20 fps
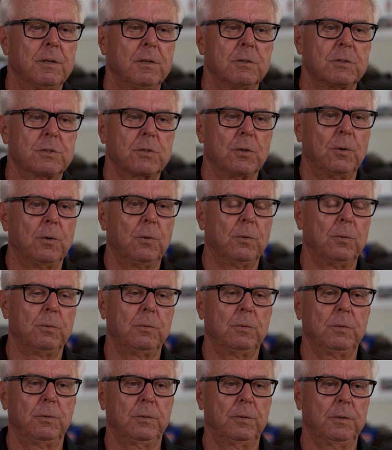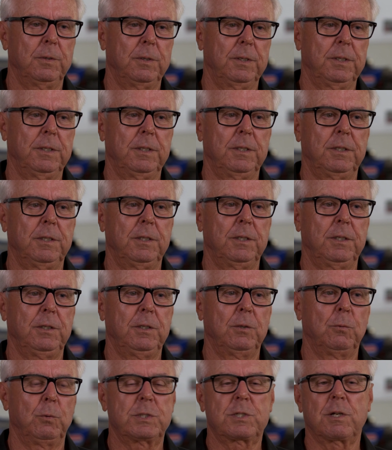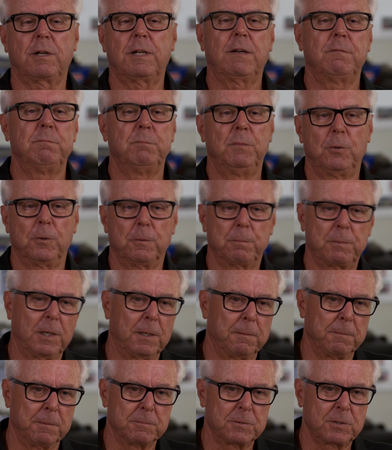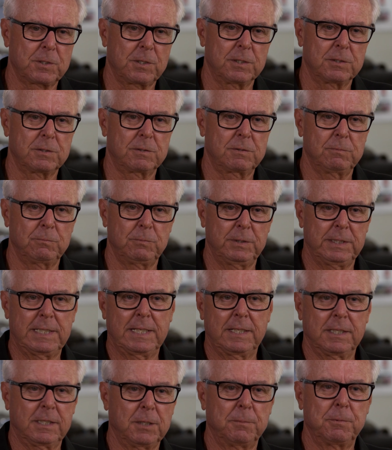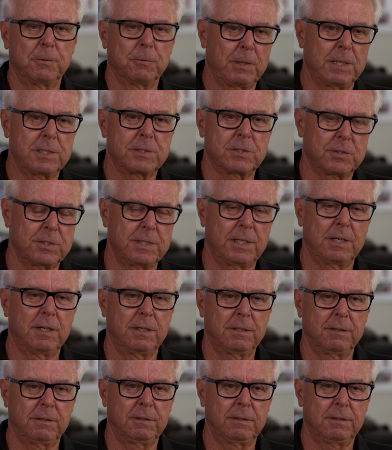So, we started having motor problems because we'd had a couple of races now,